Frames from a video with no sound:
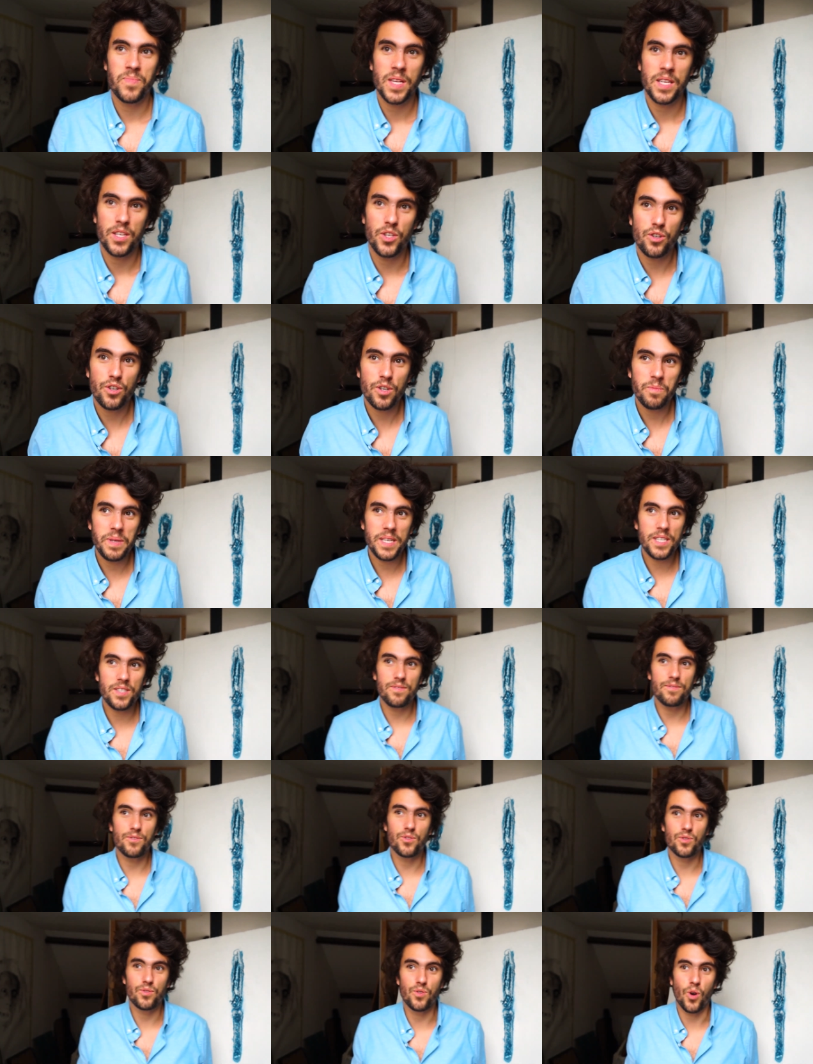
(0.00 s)
you could be
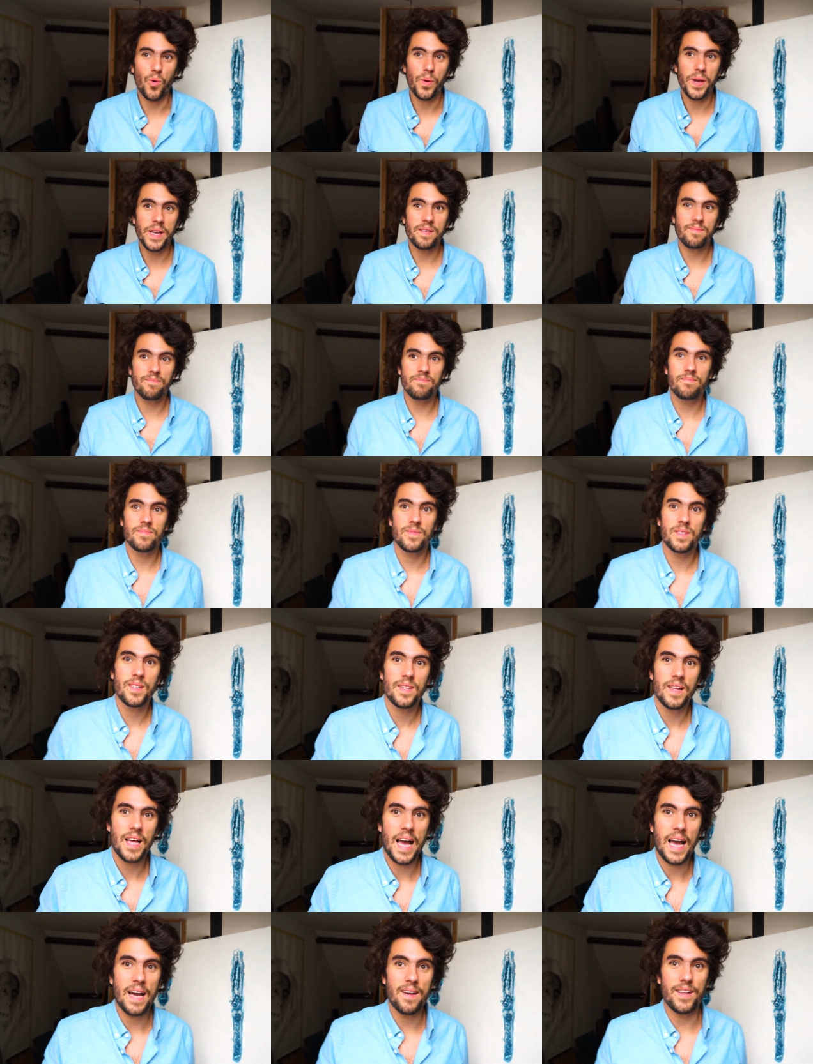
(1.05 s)
going
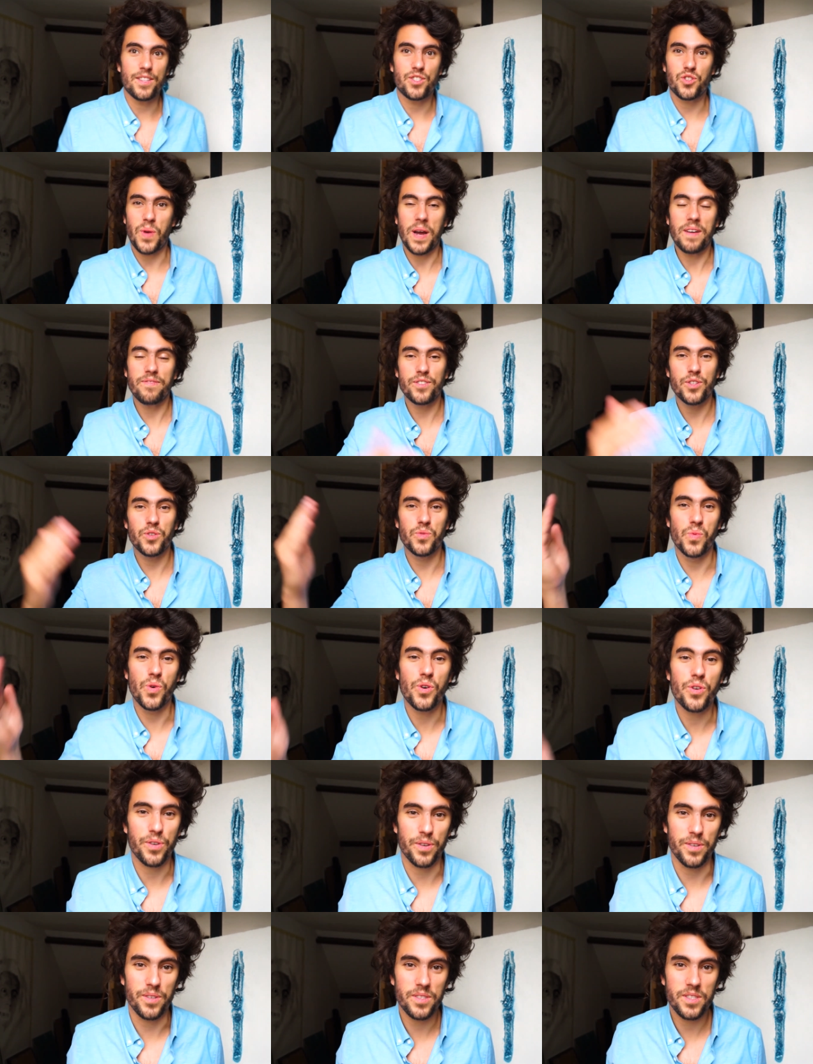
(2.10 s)
and travel the
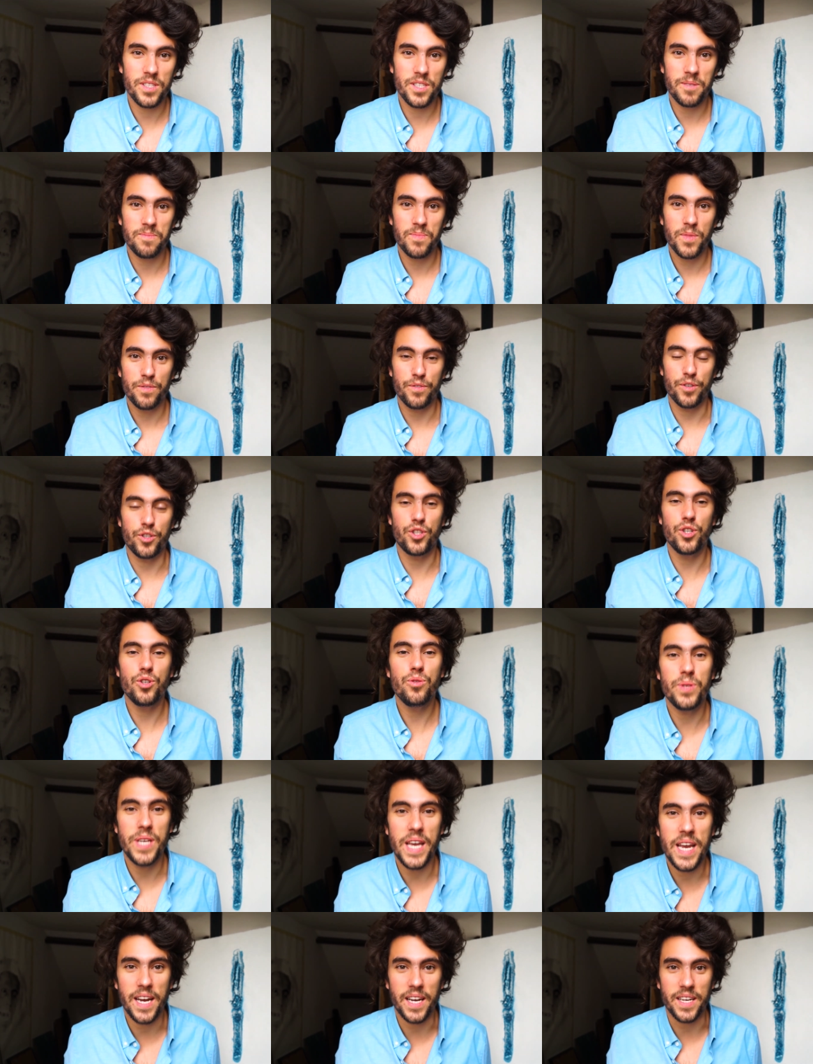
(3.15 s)
world for 2
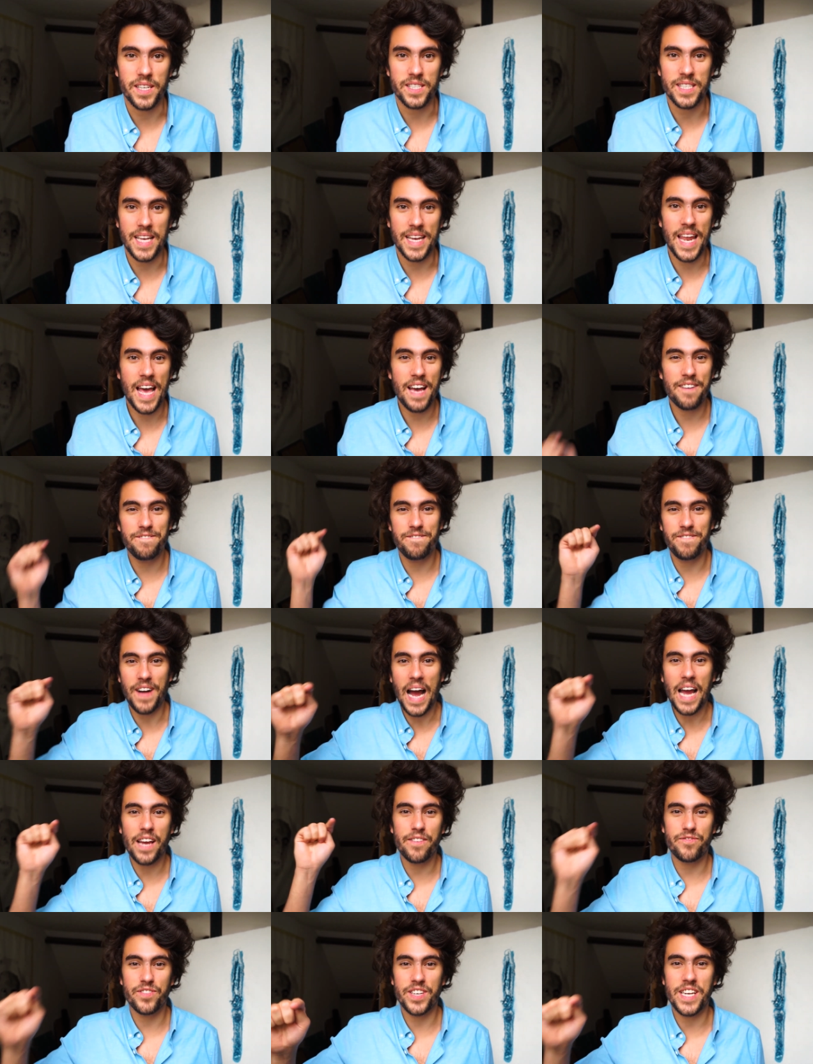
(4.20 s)
years and have
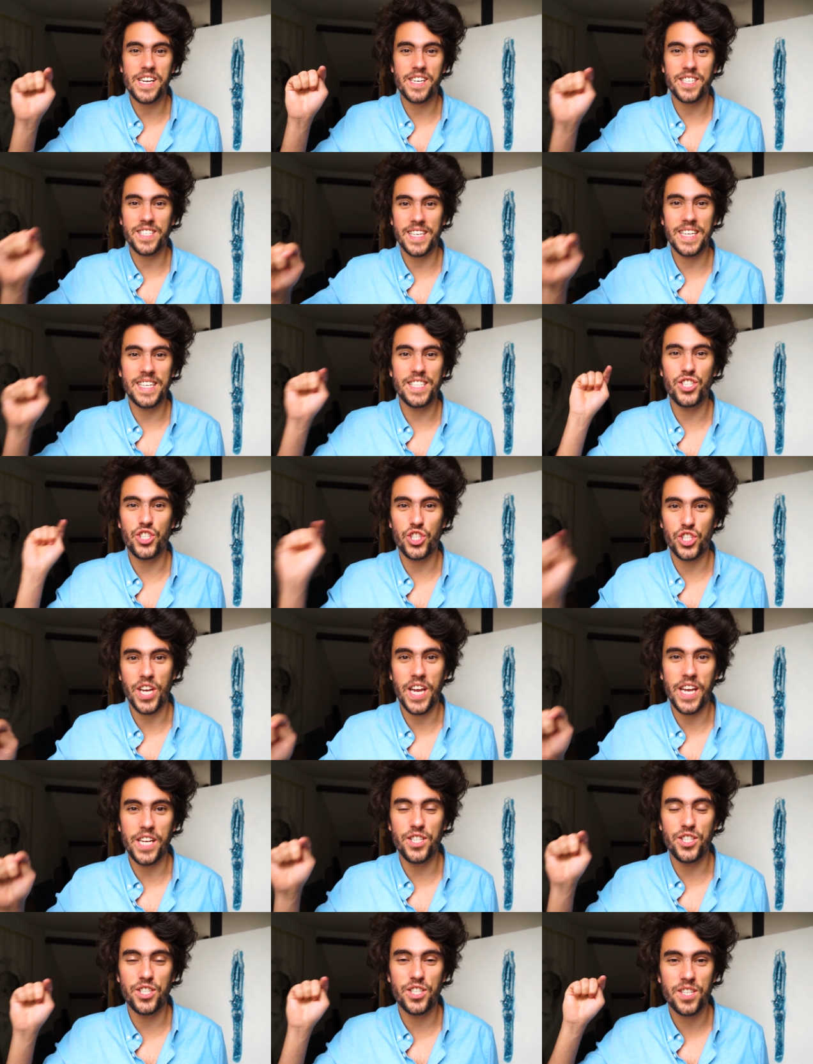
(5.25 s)
5 years in
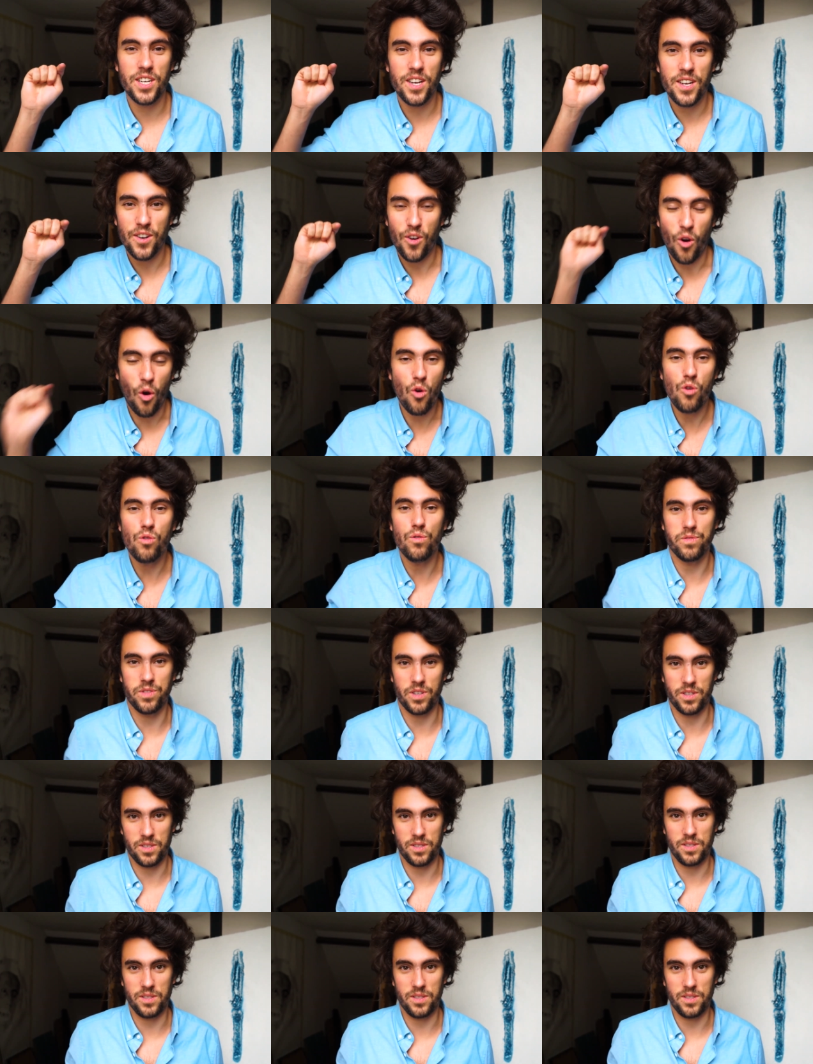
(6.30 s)
change over.